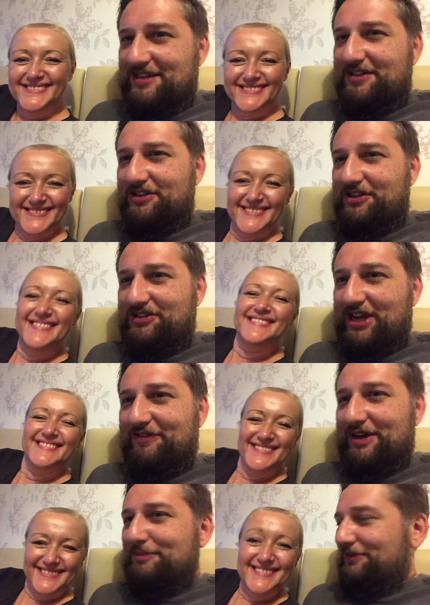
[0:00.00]
Speaker 1: that the chef
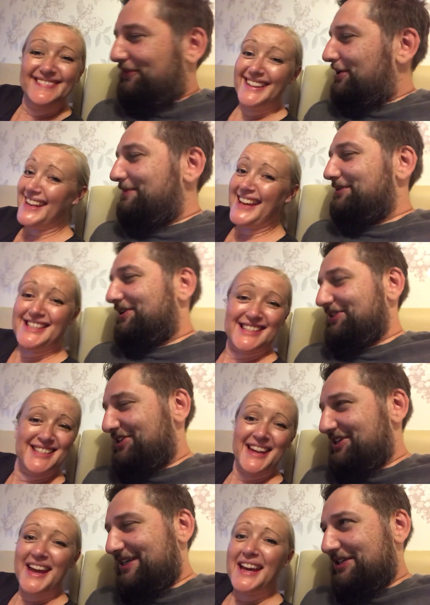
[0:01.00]
had performed it's, on the
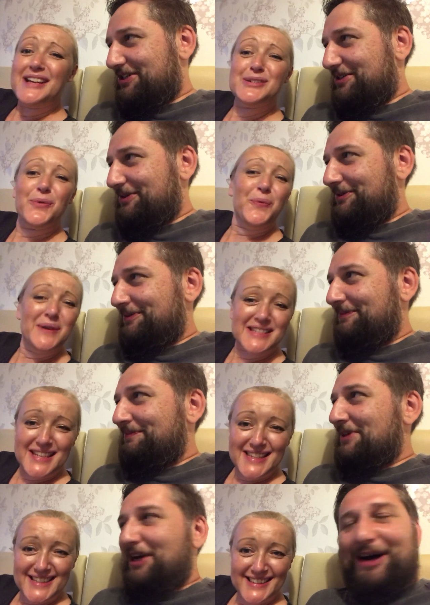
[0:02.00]
dish. He's a
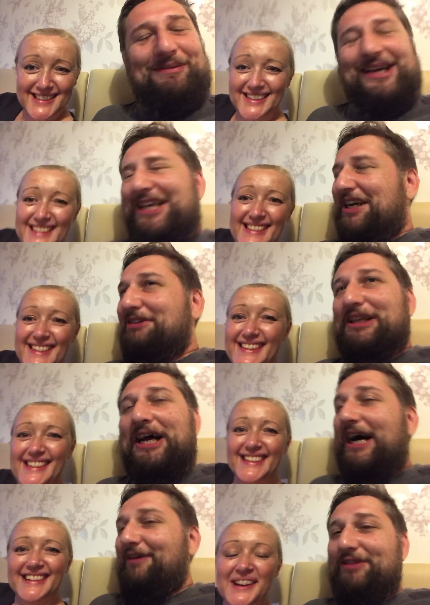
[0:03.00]
wizard. I mean, I, have
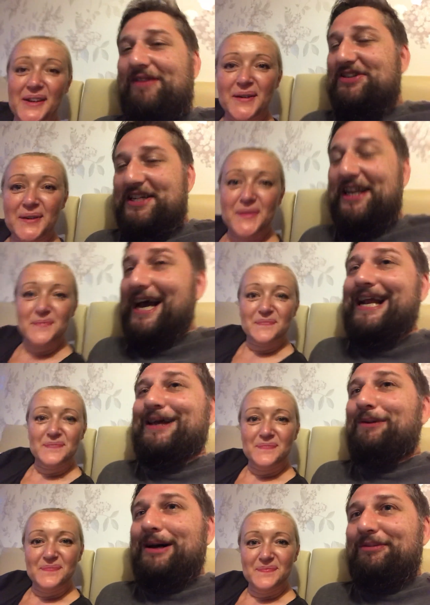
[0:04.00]
never seen it
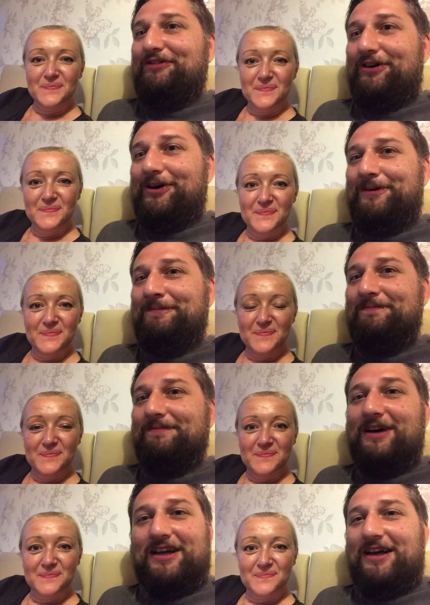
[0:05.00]
anywhere before.
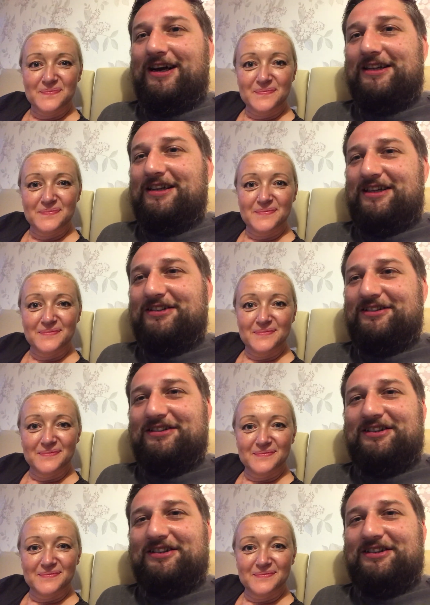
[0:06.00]
I, and it's